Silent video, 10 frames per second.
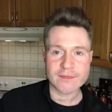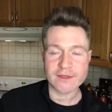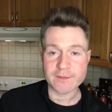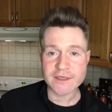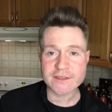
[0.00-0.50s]
The
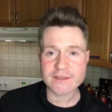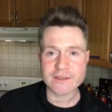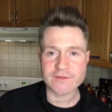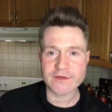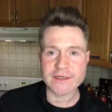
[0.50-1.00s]
meat
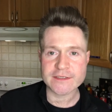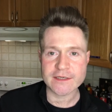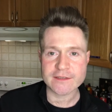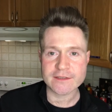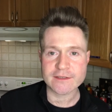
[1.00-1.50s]
is very
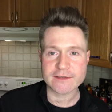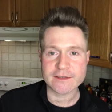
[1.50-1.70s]
tender.